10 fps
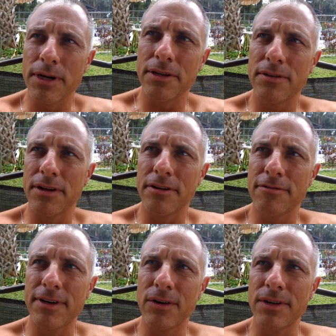I just
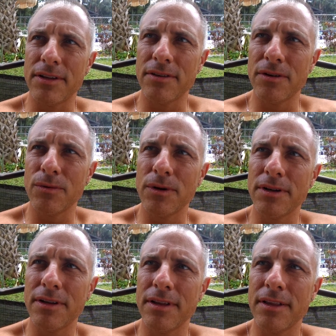found that,
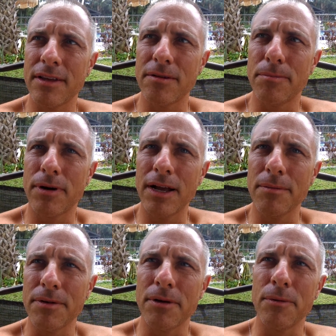what, that's a
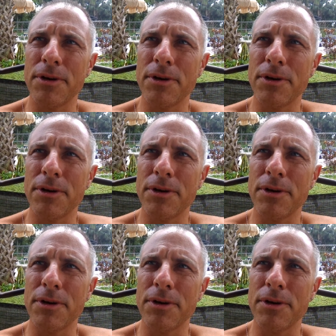problem.